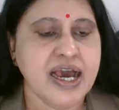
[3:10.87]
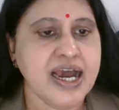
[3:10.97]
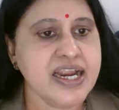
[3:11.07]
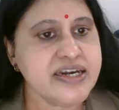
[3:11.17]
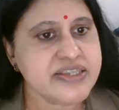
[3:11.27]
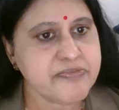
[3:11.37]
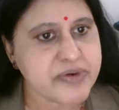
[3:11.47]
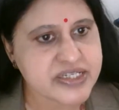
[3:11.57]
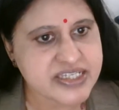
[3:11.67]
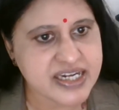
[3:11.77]
And the
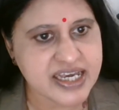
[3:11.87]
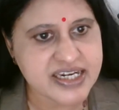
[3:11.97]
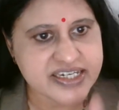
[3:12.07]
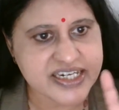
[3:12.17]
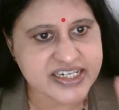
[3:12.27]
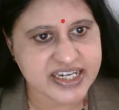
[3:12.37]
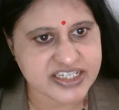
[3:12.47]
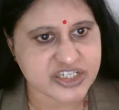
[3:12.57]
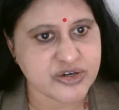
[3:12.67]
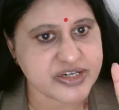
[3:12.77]
personality test or